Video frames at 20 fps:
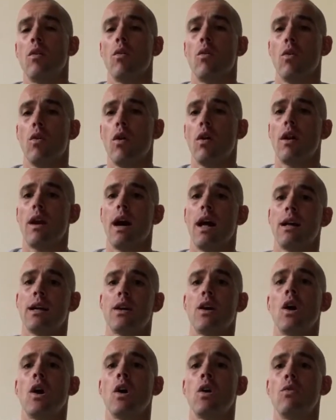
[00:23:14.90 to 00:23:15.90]
or I'll
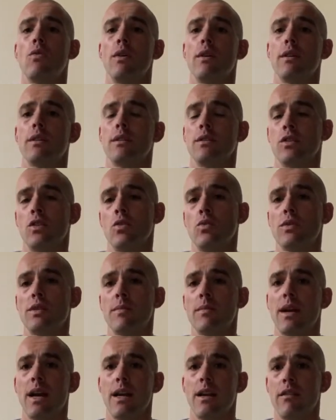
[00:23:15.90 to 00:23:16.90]
go do
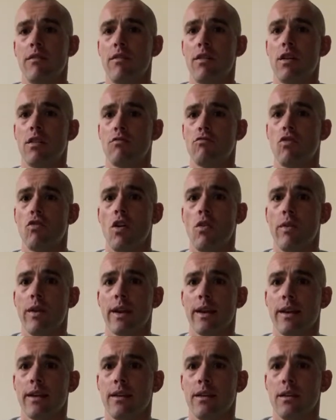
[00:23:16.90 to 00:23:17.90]
some kind of
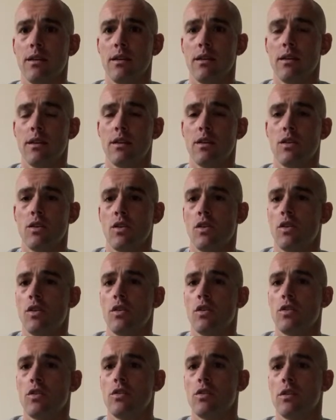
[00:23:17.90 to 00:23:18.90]
rowing.
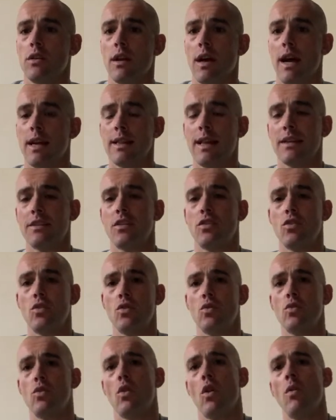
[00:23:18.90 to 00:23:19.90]
I like to
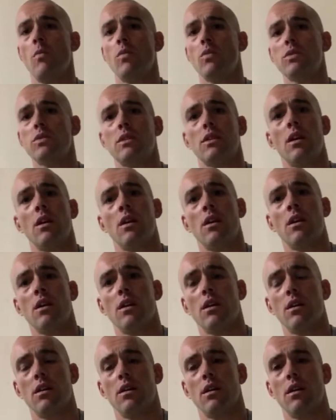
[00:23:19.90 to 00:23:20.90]
do almost a,
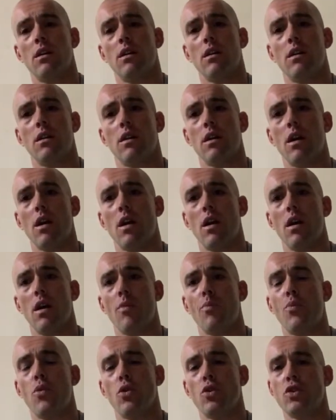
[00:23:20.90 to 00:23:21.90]
uh, a
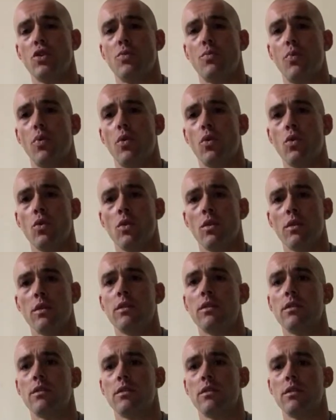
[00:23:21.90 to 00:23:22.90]
push-pull
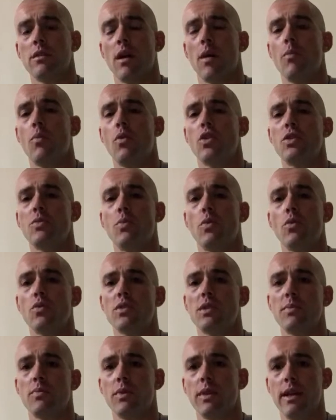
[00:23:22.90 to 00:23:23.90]
a push-pull
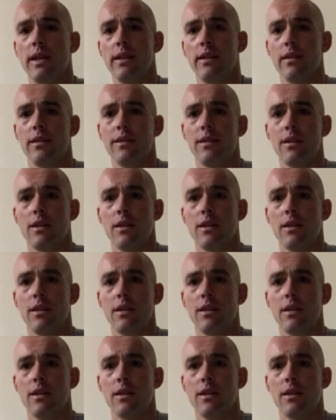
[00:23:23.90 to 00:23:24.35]
split